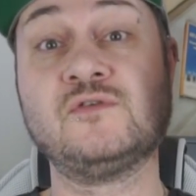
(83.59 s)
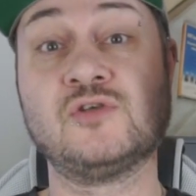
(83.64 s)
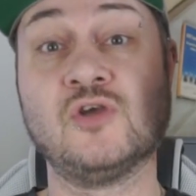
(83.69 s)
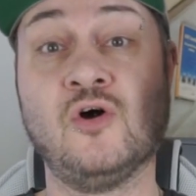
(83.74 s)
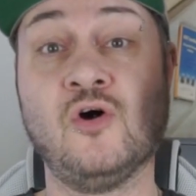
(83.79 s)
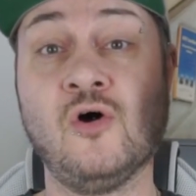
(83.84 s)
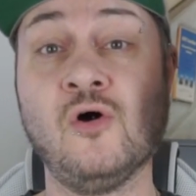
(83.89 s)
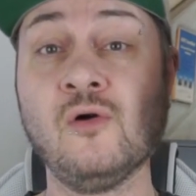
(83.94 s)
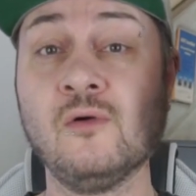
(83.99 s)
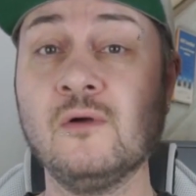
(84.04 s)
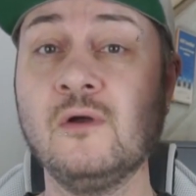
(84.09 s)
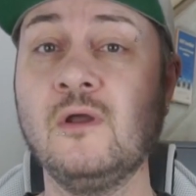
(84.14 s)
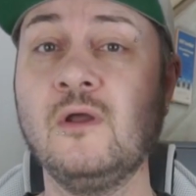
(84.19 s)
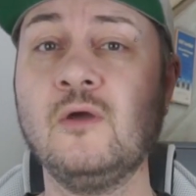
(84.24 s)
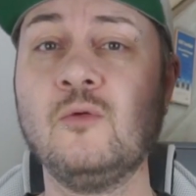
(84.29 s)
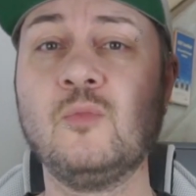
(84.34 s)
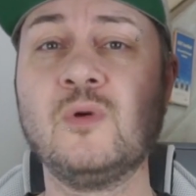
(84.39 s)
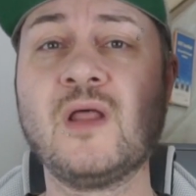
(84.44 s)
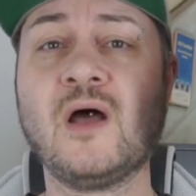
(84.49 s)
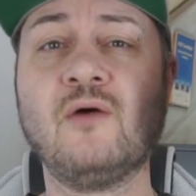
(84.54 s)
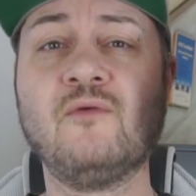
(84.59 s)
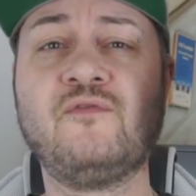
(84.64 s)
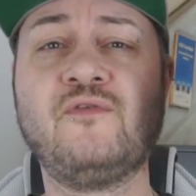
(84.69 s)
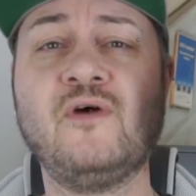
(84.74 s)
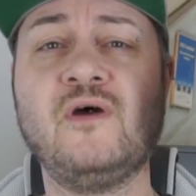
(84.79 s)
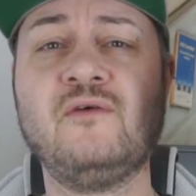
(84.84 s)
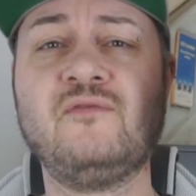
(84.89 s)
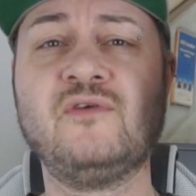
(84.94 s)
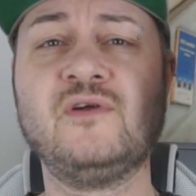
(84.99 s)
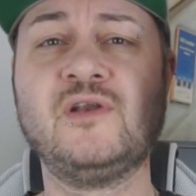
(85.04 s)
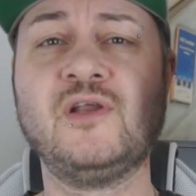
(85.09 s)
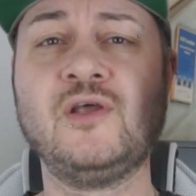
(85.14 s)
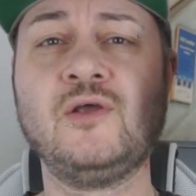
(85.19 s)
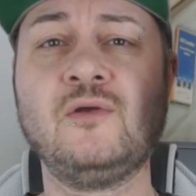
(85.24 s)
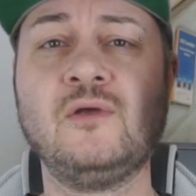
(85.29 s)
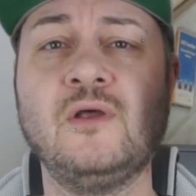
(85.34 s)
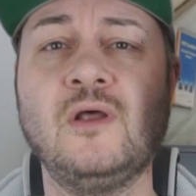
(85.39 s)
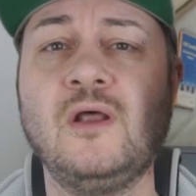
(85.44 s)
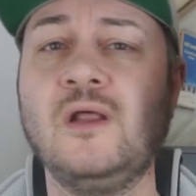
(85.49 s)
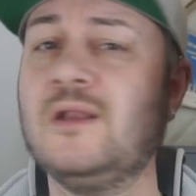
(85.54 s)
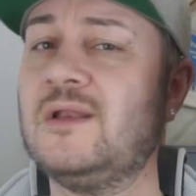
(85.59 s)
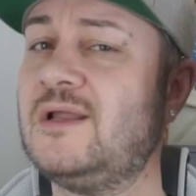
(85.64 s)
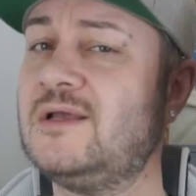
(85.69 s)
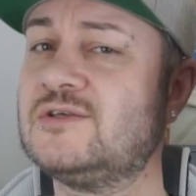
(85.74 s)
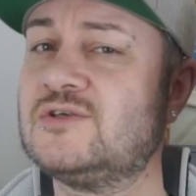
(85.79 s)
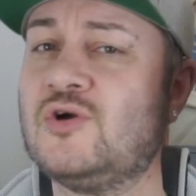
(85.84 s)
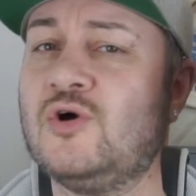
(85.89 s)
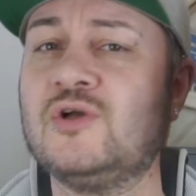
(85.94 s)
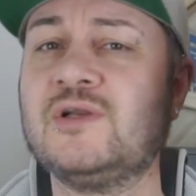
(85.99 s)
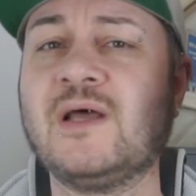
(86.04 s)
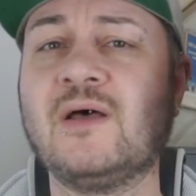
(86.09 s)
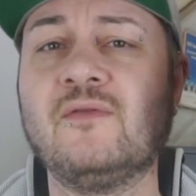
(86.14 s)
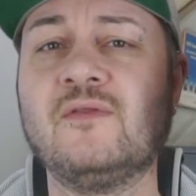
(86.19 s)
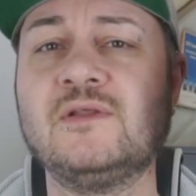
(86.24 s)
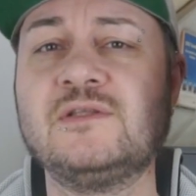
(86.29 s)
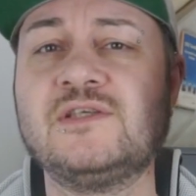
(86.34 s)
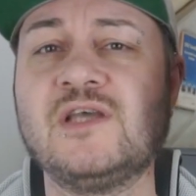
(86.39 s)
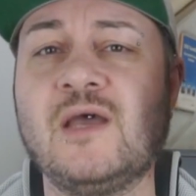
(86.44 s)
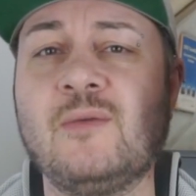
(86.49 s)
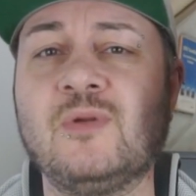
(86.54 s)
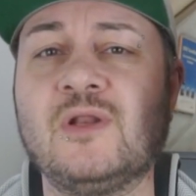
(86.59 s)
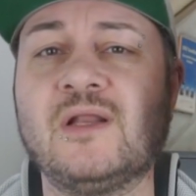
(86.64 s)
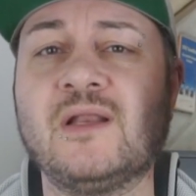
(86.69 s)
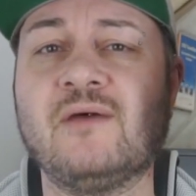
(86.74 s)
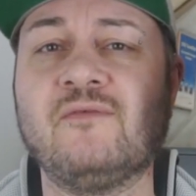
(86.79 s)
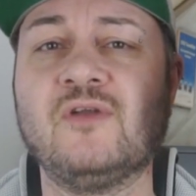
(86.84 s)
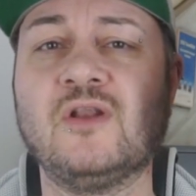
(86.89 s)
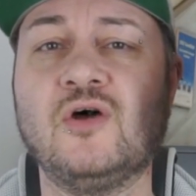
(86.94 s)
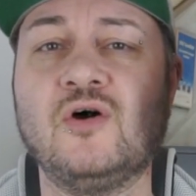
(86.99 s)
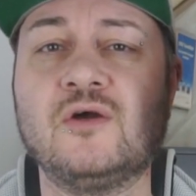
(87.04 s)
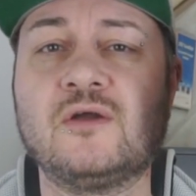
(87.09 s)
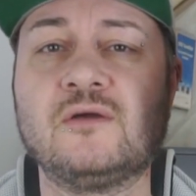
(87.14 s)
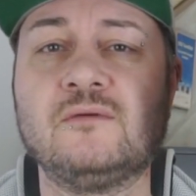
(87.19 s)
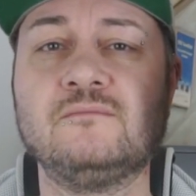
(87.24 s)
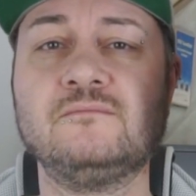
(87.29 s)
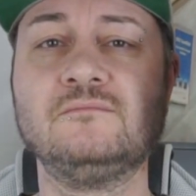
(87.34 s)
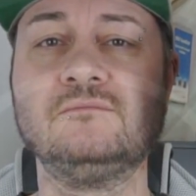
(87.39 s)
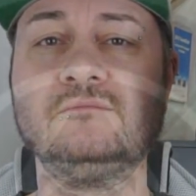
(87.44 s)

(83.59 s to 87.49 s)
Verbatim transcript: So without further ado, let's go down to the table and have a look.